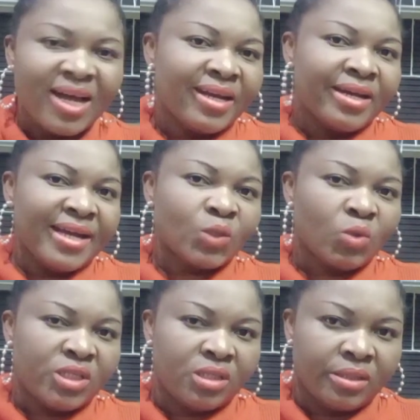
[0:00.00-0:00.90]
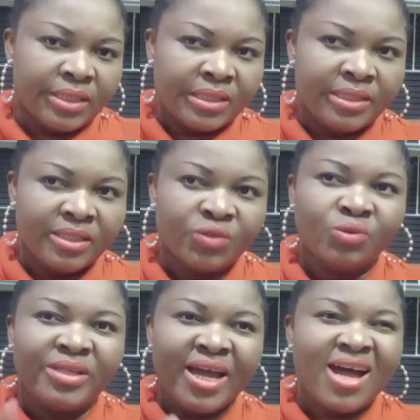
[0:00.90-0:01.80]
Now the next question is this:
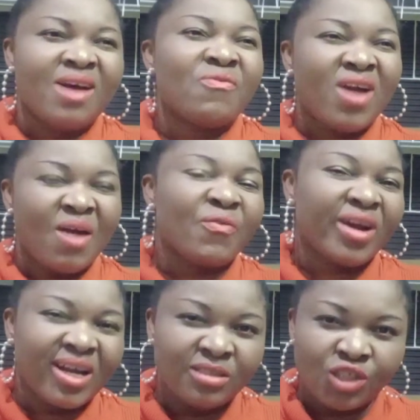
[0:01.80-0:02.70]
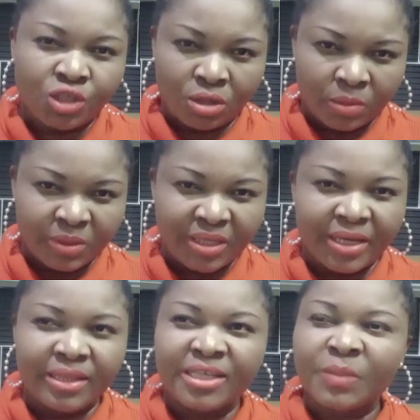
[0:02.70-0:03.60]
do they have African shops
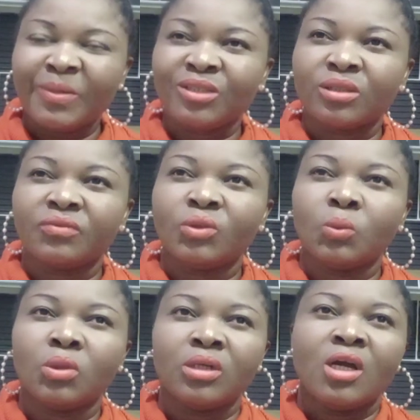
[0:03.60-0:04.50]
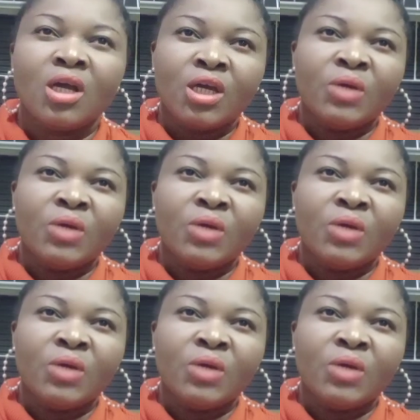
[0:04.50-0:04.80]
in this part of the world?